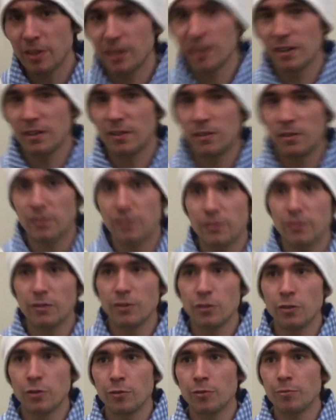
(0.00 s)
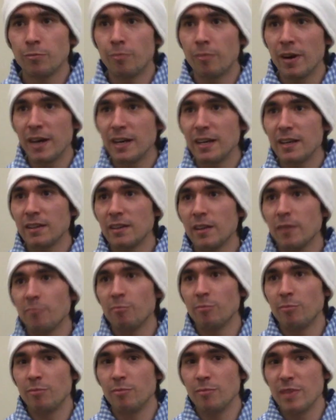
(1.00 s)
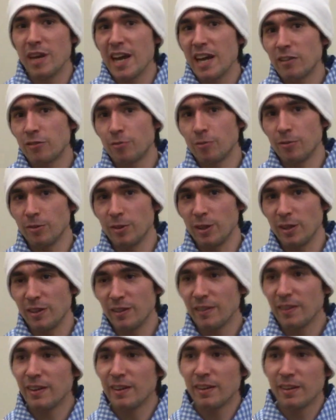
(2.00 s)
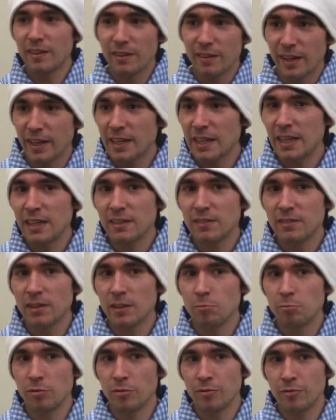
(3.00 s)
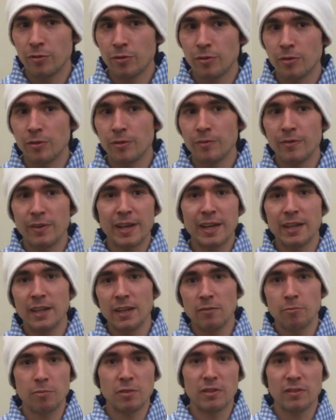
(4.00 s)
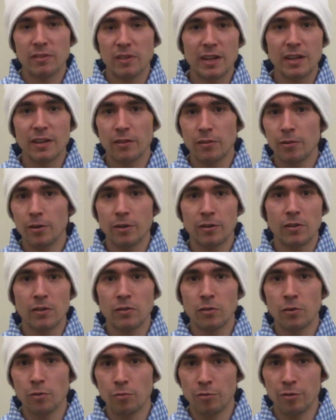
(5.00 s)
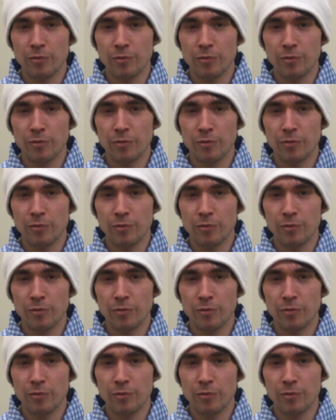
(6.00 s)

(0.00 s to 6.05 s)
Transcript: because you're writing them naturally. Like I said before, and I've been saying throughout this whole